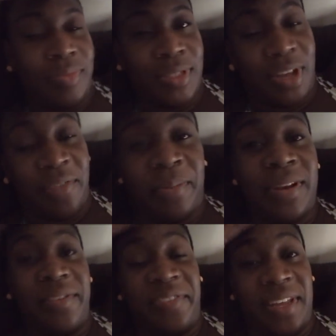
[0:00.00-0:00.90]
So I've been
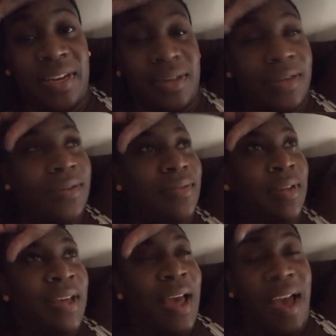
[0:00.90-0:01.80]
defeated.
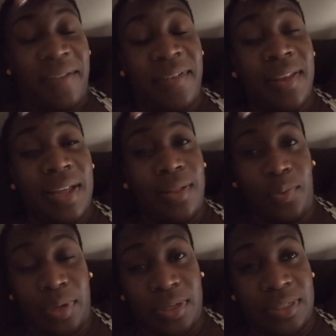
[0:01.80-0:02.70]
I feel like the
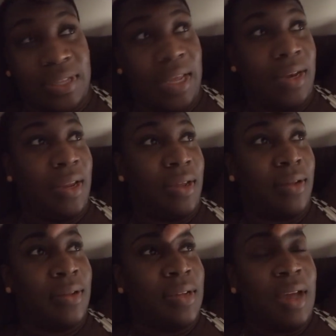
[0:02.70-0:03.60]
world is ending.
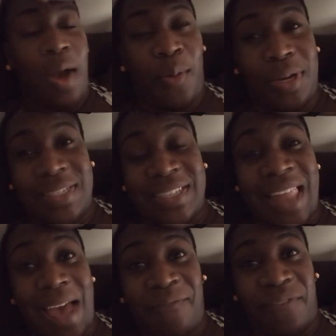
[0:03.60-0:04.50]
I want to
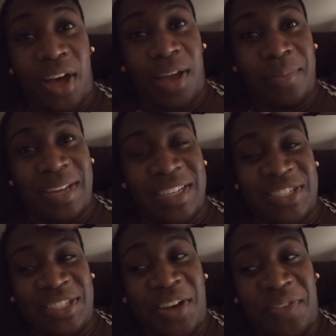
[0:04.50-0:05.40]
slap Fawn because
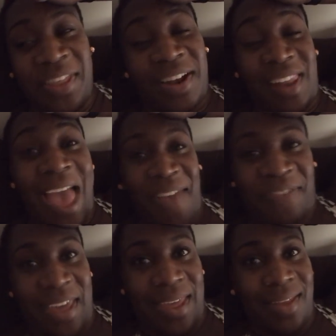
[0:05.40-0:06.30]
she's over there
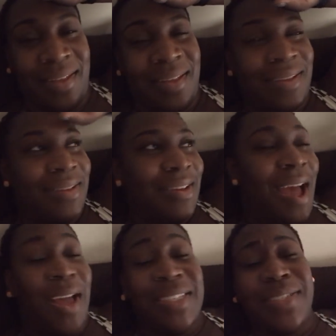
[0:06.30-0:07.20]
laughing.
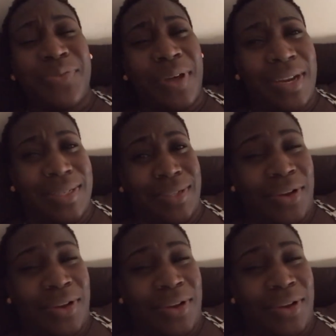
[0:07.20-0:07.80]
I just wanted to